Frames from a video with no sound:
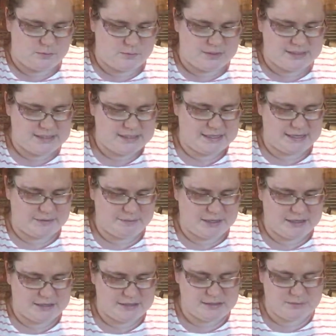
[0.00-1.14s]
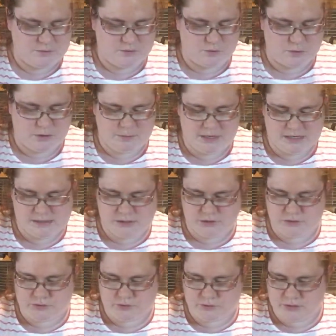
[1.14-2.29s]
One sec. My customs form, as
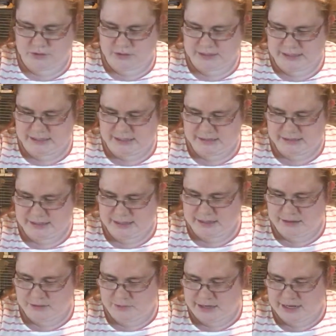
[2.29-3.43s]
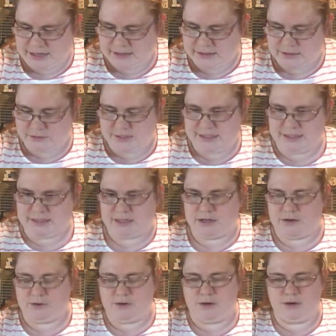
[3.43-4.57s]
usual, is in the way because it always has to
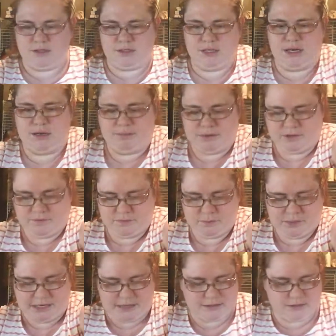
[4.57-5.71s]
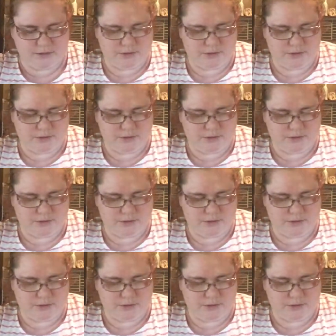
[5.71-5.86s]
go on top of the box.